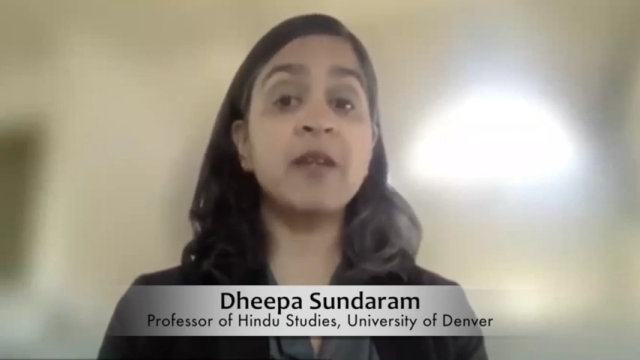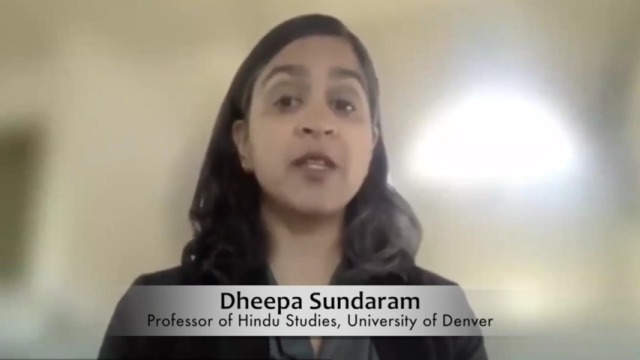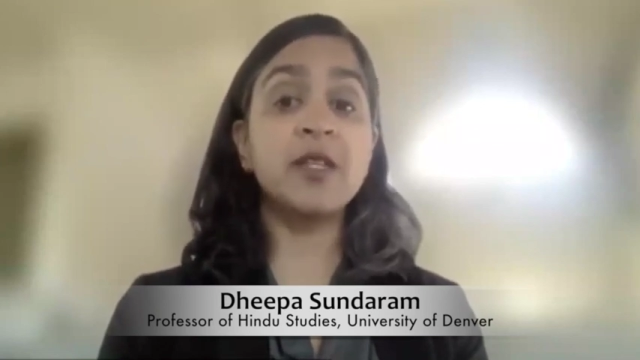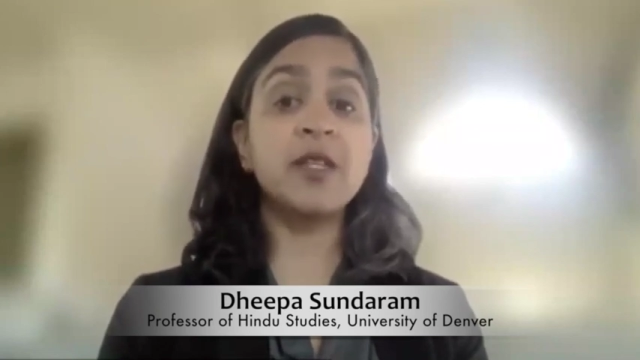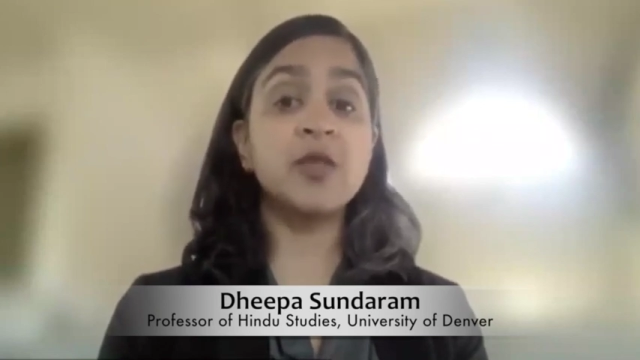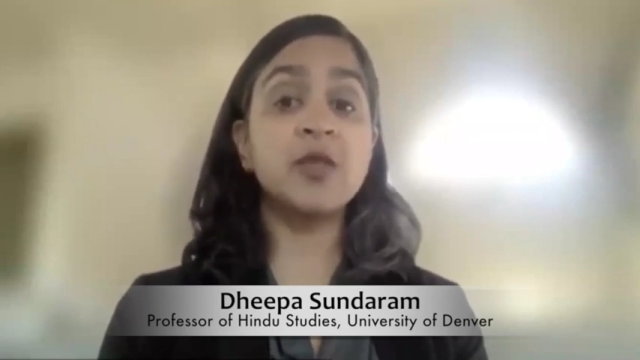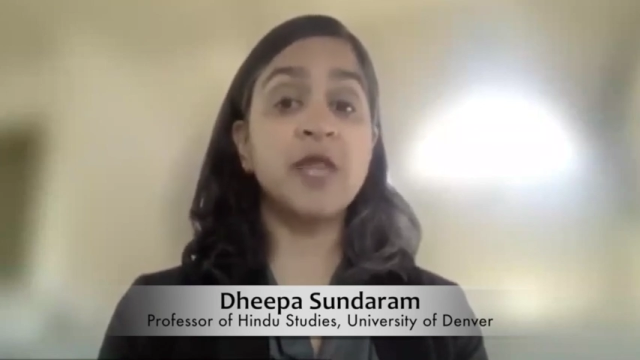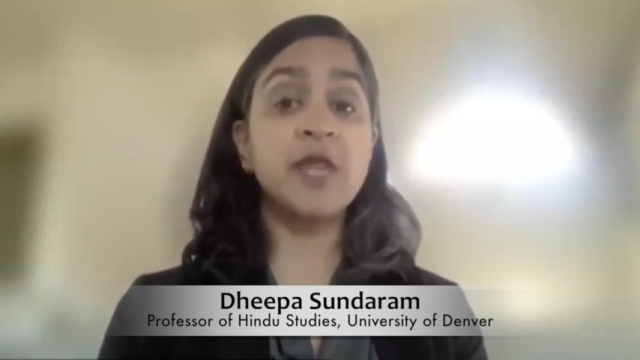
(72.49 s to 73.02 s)

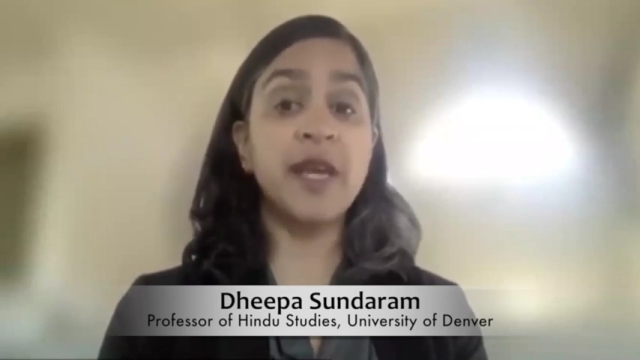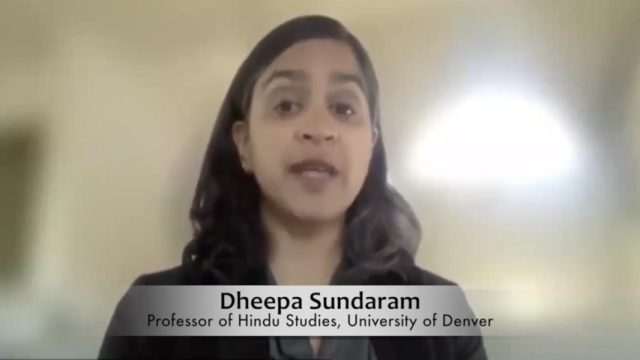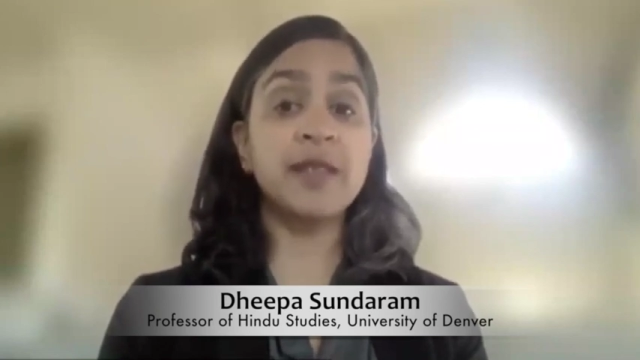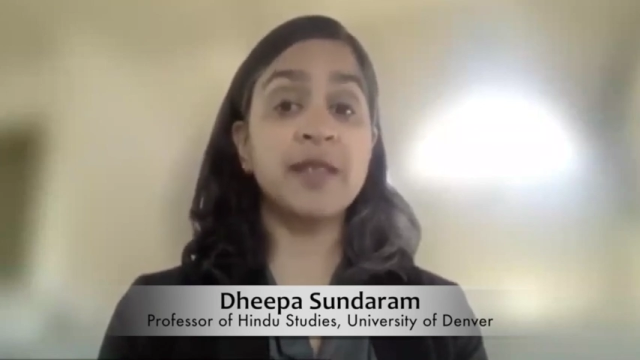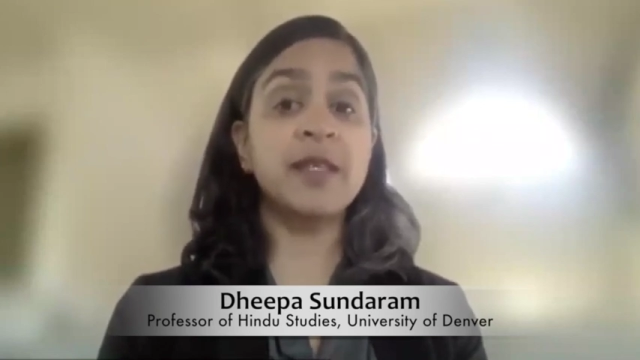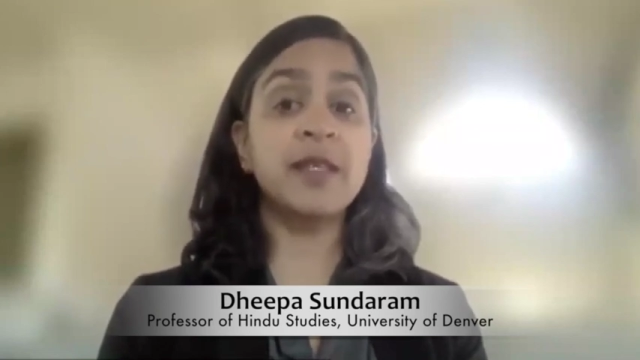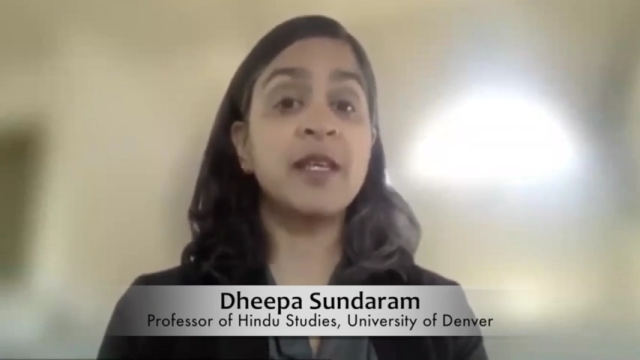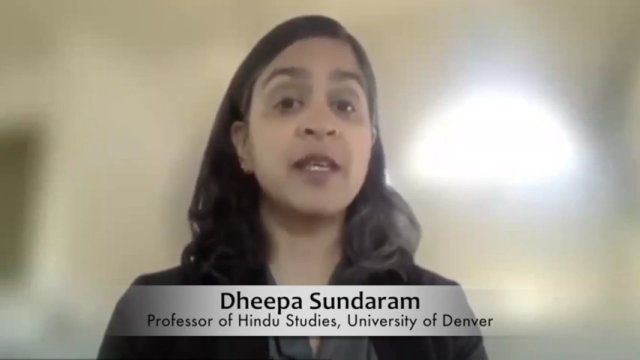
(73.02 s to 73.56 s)
Hindu
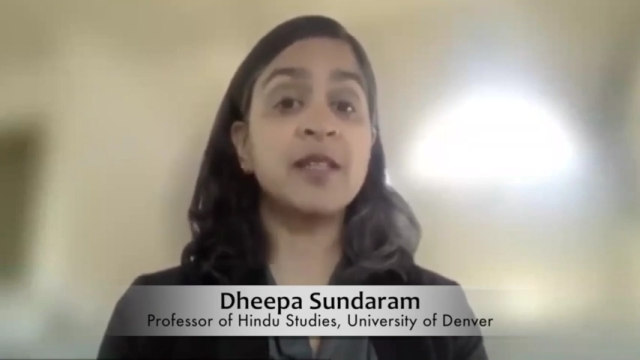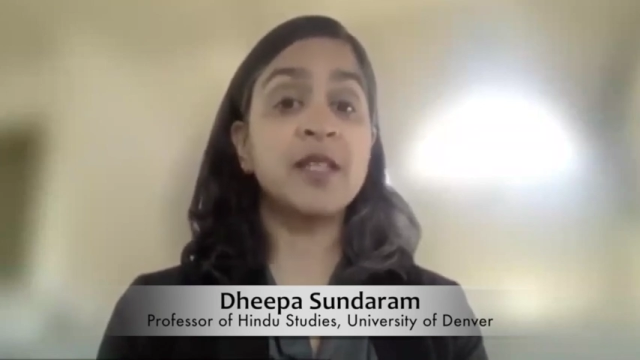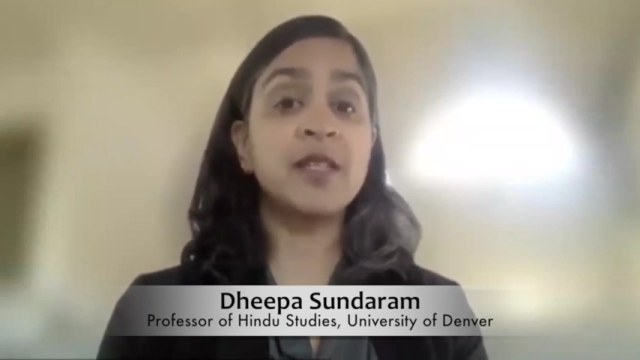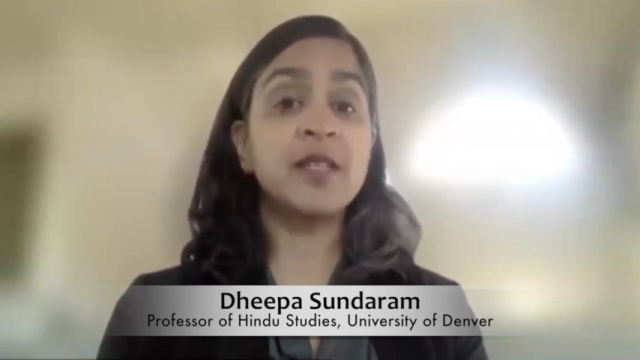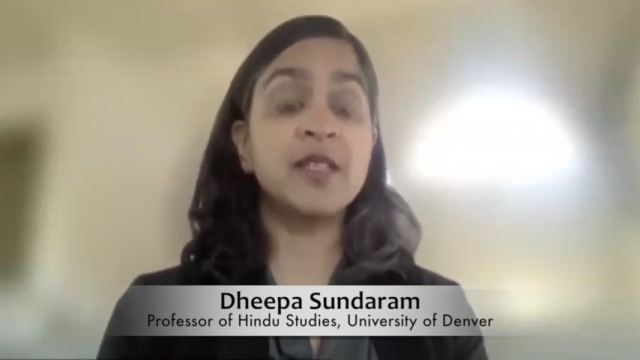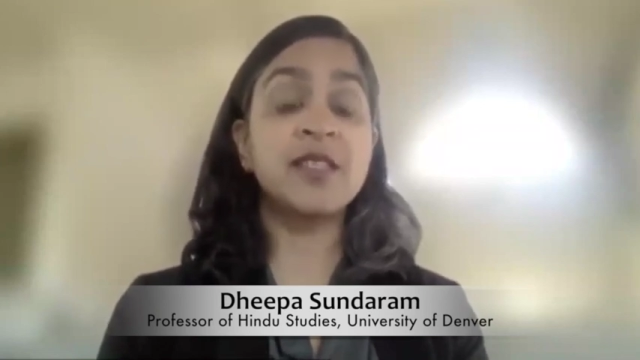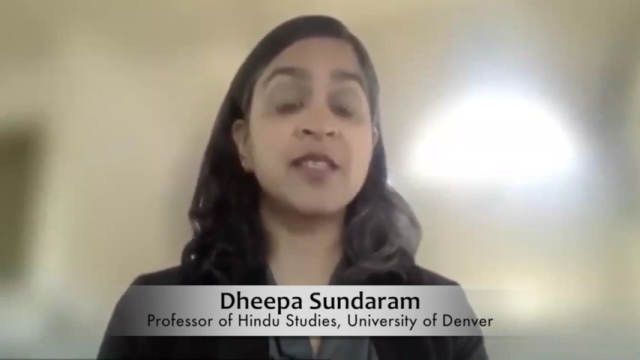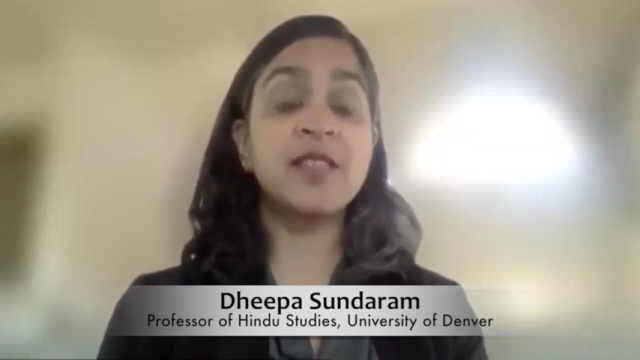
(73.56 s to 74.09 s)
texts,
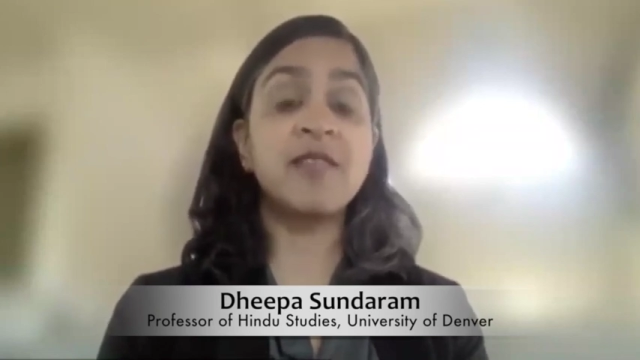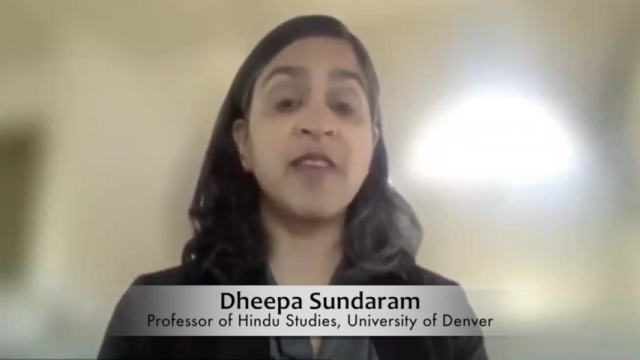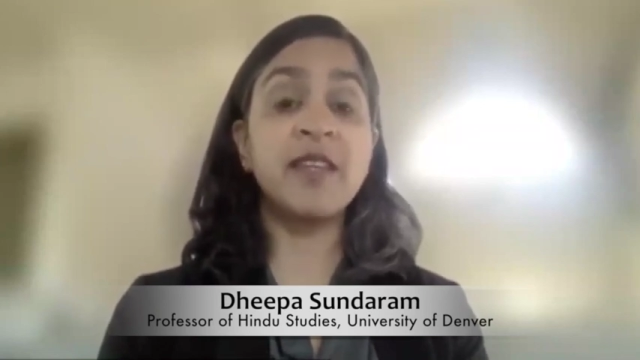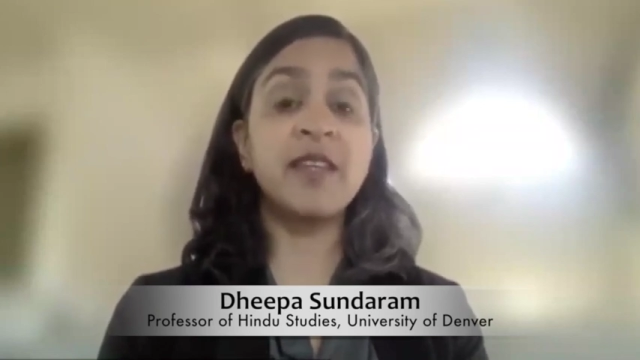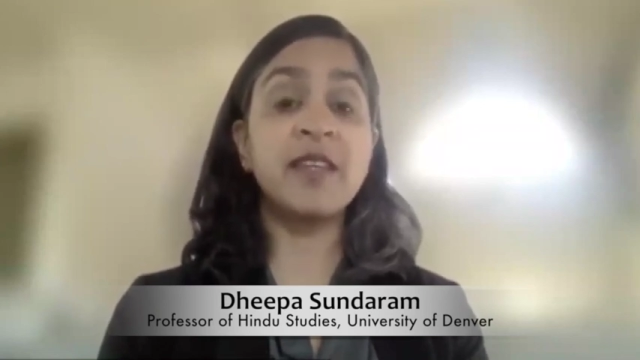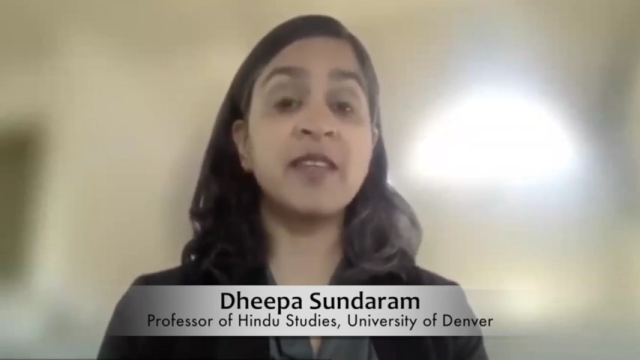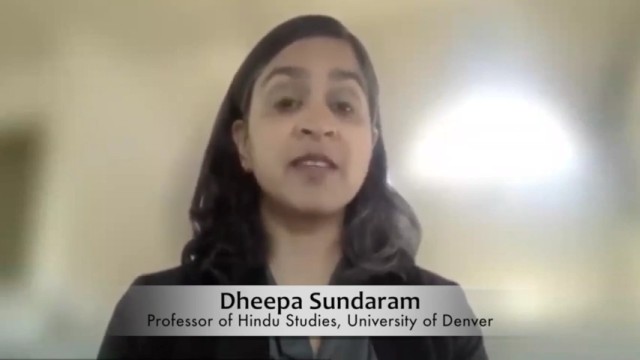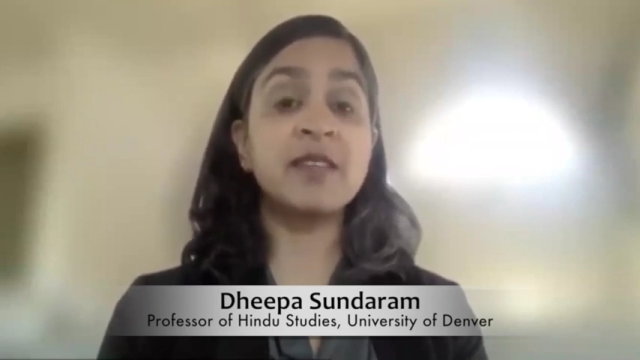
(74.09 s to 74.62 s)
such as the
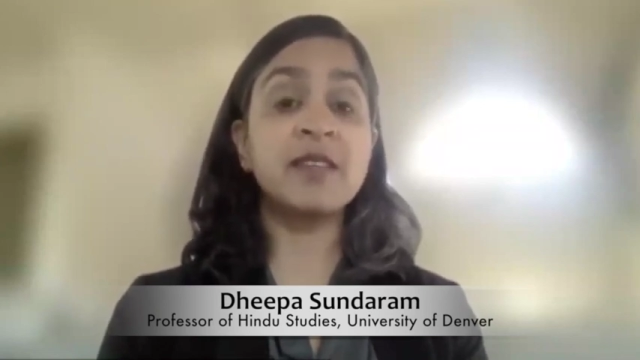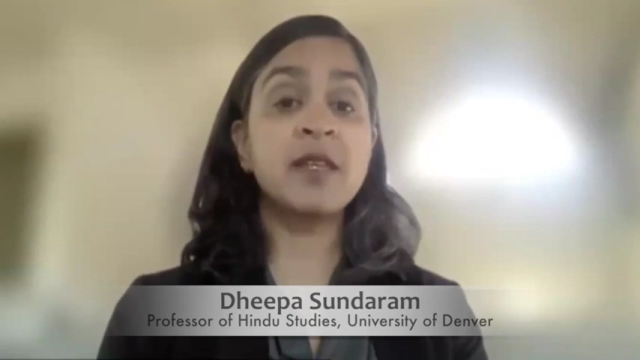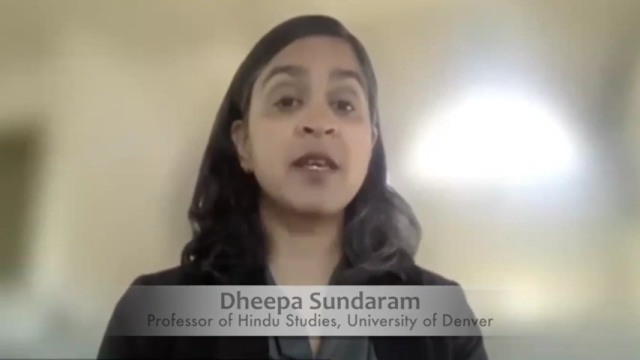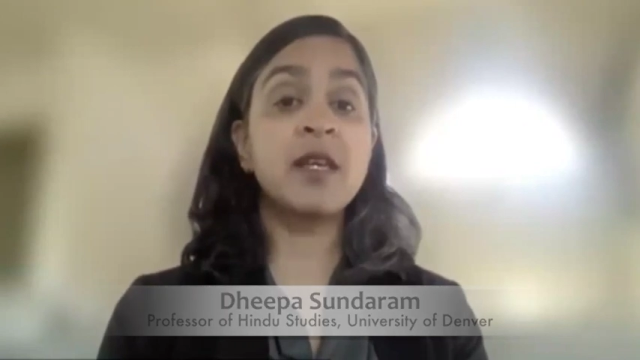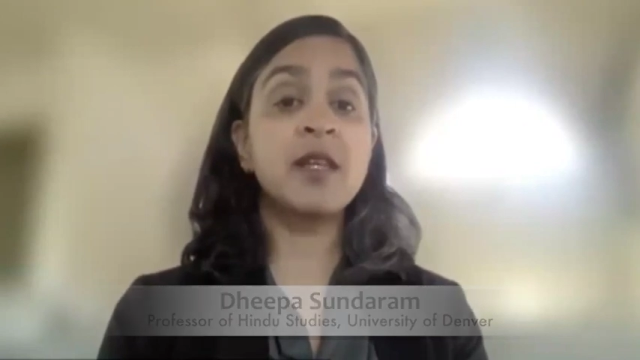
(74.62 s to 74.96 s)
Vedas,